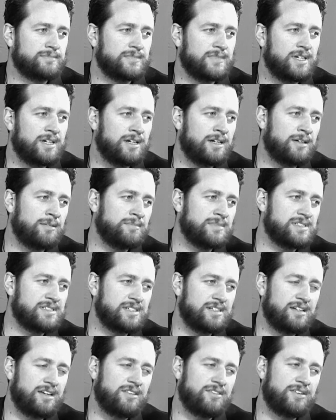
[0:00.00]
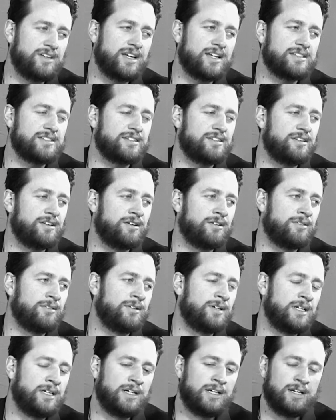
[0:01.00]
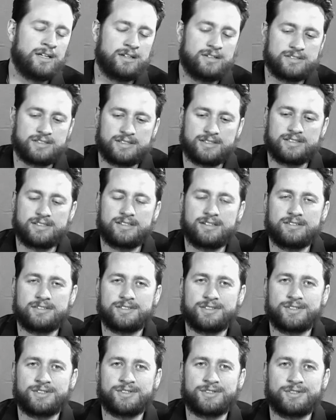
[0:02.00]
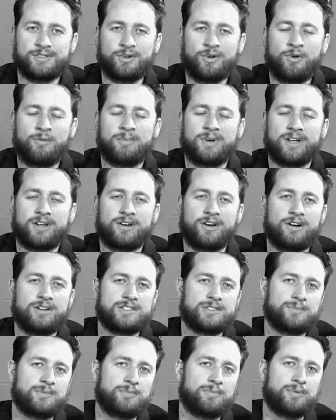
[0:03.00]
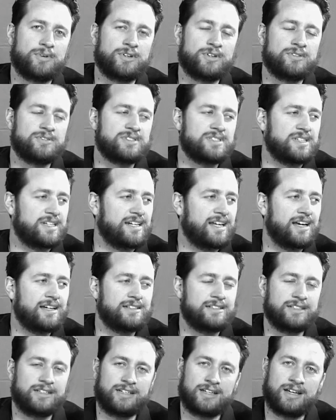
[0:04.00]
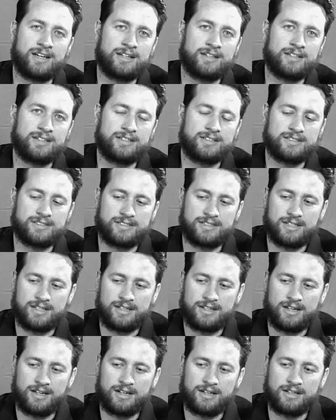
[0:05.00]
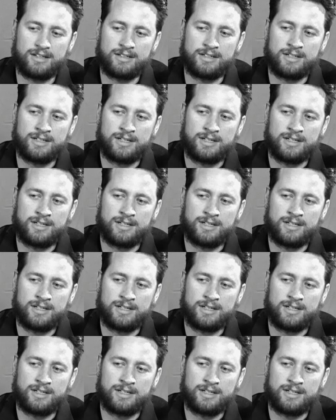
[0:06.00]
This is another yes and no. There's just so many cards that were produced in the 1990s that